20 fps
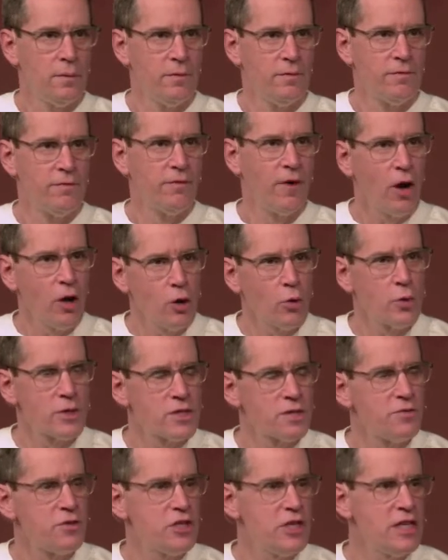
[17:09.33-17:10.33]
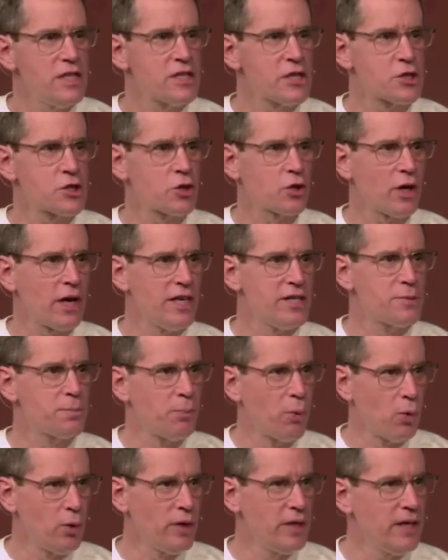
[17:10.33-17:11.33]
Followers of Jesus Christ,
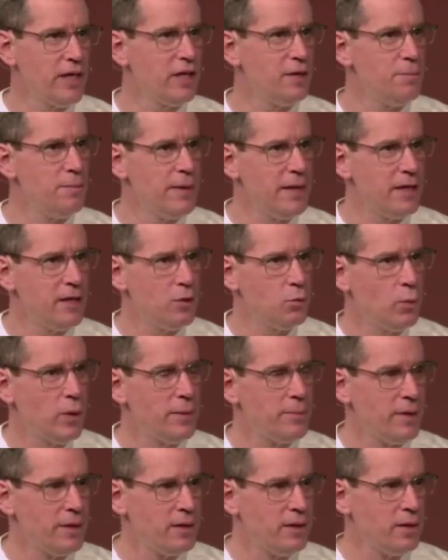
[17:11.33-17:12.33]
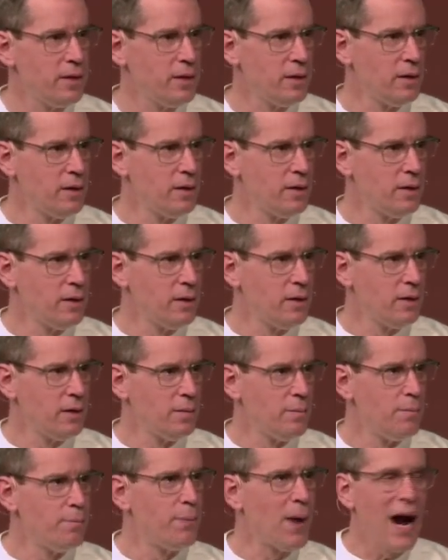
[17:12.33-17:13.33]
born again men and women,
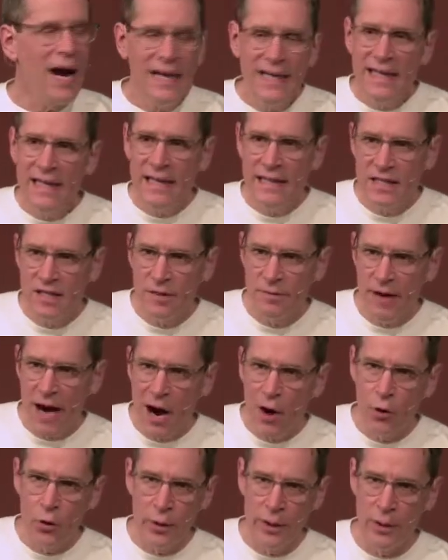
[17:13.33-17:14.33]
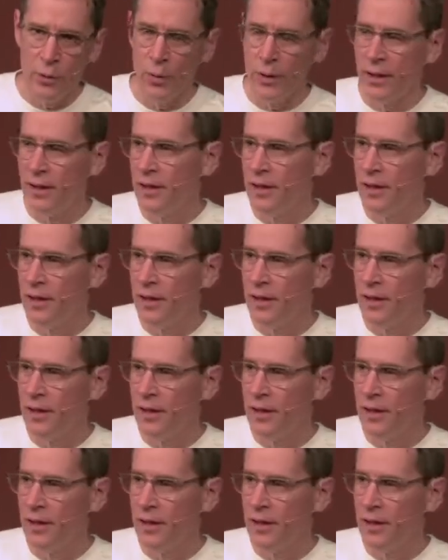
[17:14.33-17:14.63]
biting and devouring one